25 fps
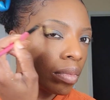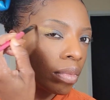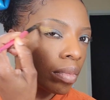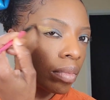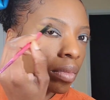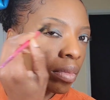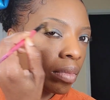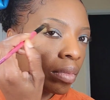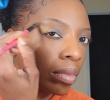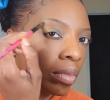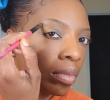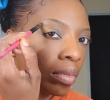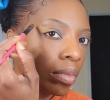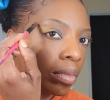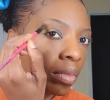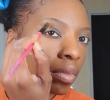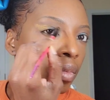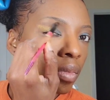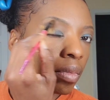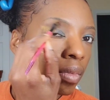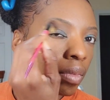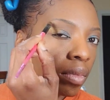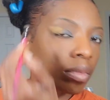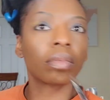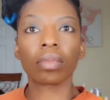So
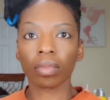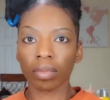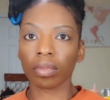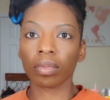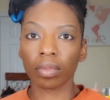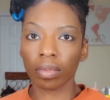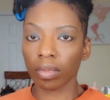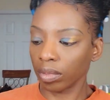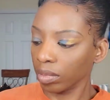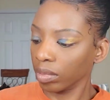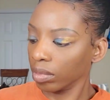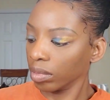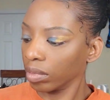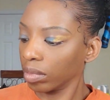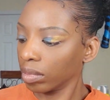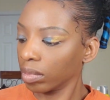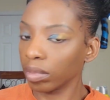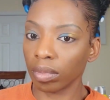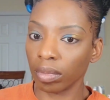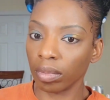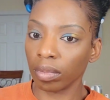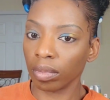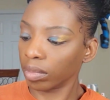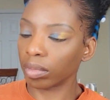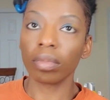I'm going to continue
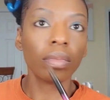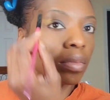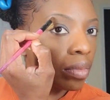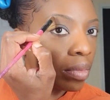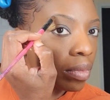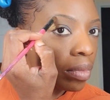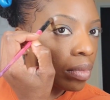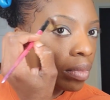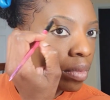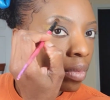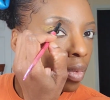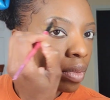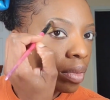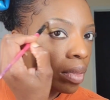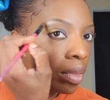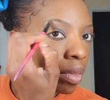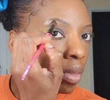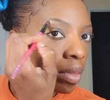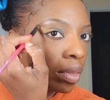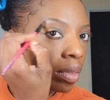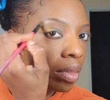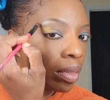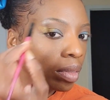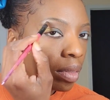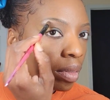to use this
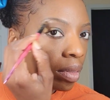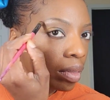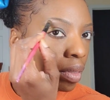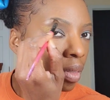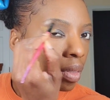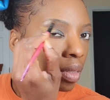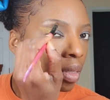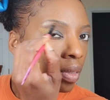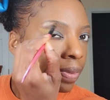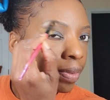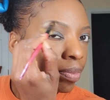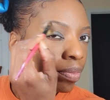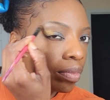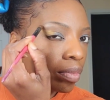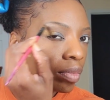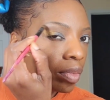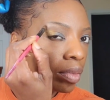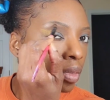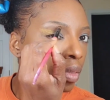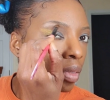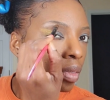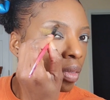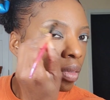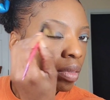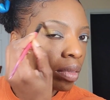one. And there
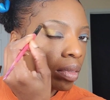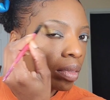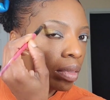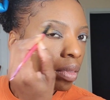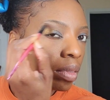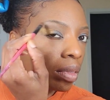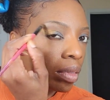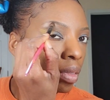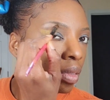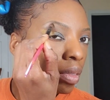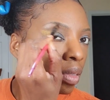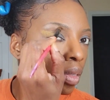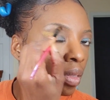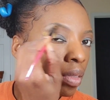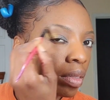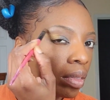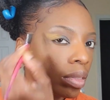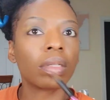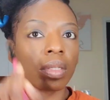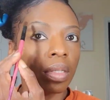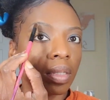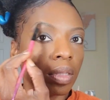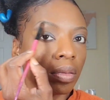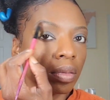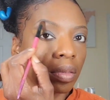was another one with
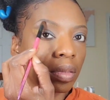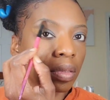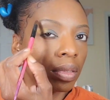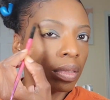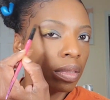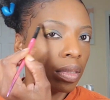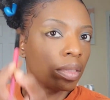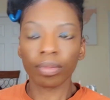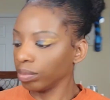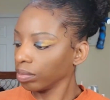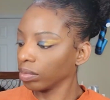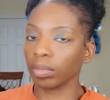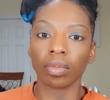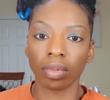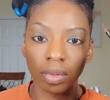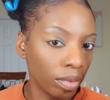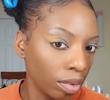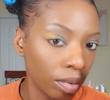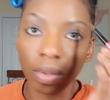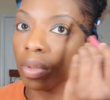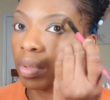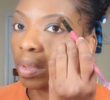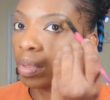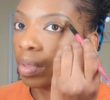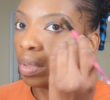other colors,
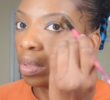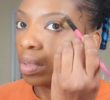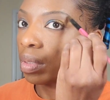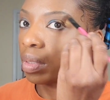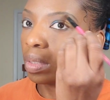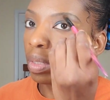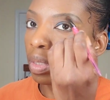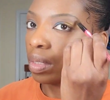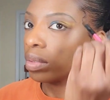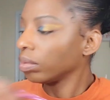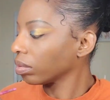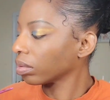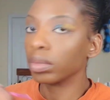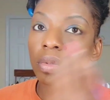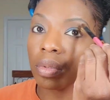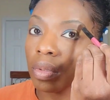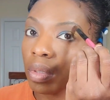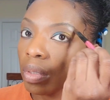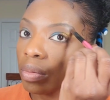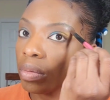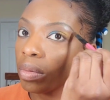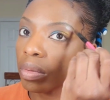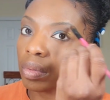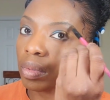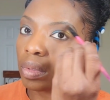but I
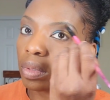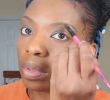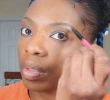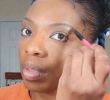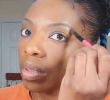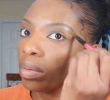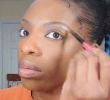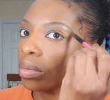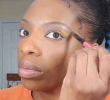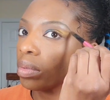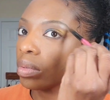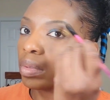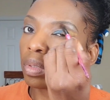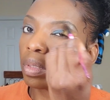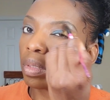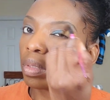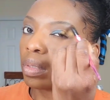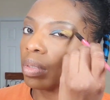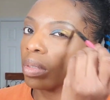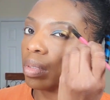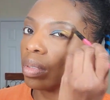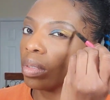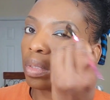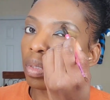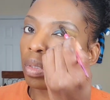am going to get some of
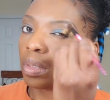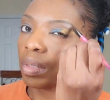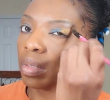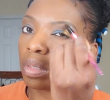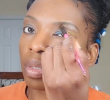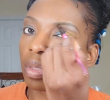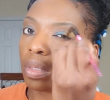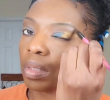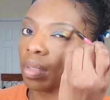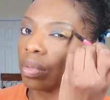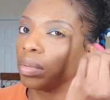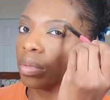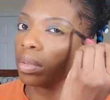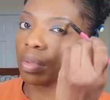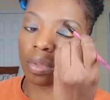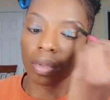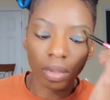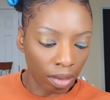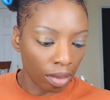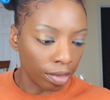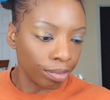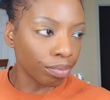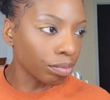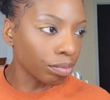the other colors,